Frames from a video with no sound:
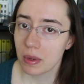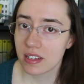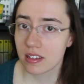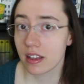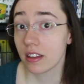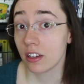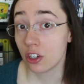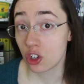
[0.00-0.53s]
we
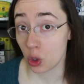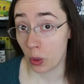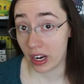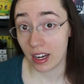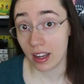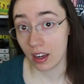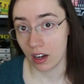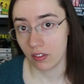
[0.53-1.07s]
see the
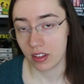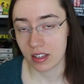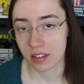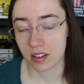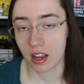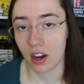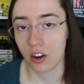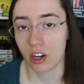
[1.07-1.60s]
joining of these
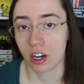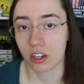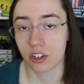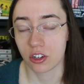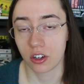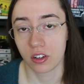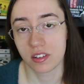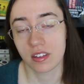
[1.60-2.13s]

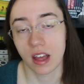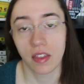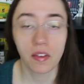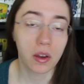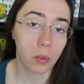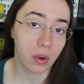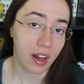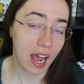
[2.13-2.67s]
characters and
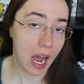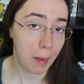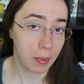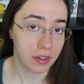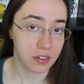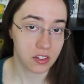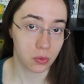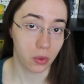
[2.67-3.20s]
then what
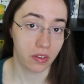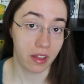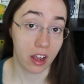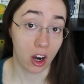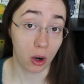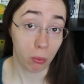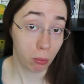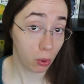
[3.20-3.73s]
happens when they
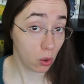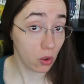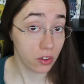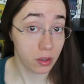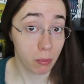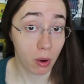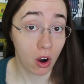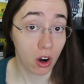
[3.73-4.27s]
are pulled
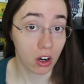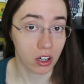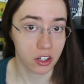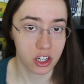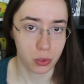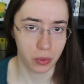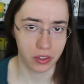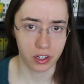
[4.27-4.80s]

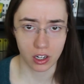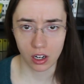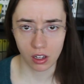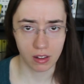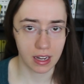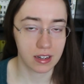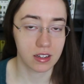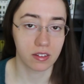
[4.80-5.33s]
apart, when their
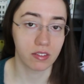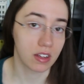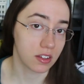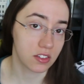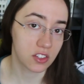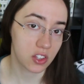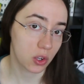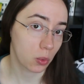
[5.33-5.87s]
collective
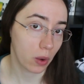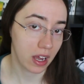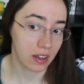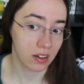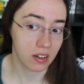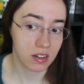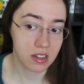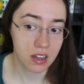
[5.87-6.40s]
is
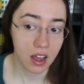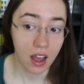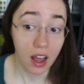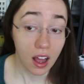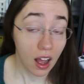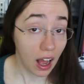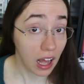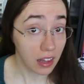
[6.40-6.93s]
threatened.
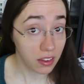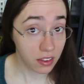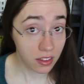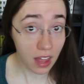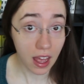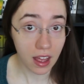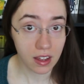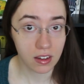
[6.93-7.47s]
And
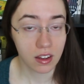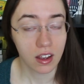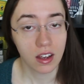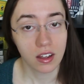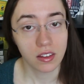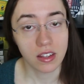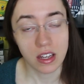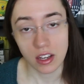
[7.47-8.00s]
then
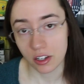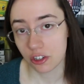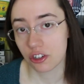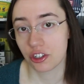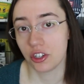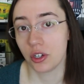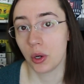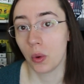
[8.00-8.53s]
the
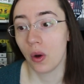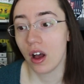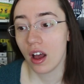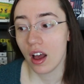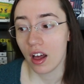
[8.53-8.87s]
issue